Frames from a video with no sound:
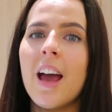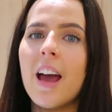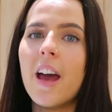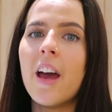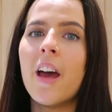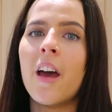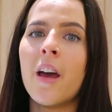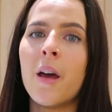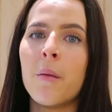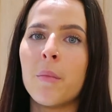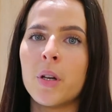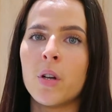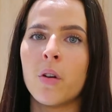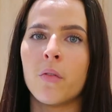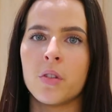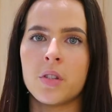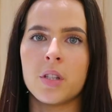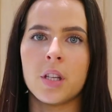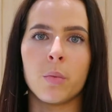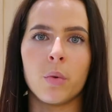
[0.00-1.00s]
And
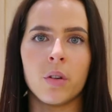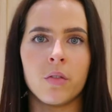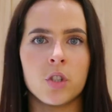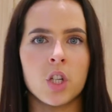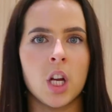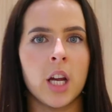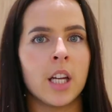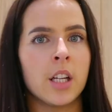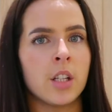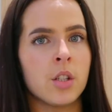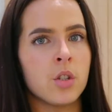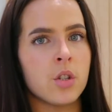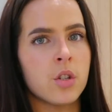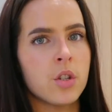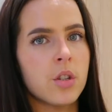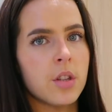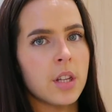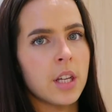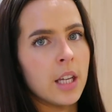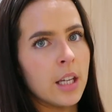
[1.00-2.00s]
obviously we've
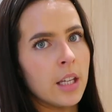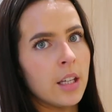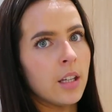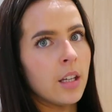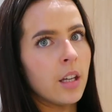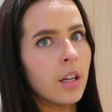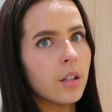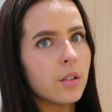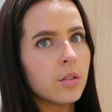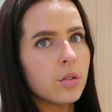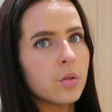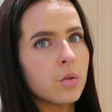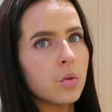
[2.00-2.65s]
changed the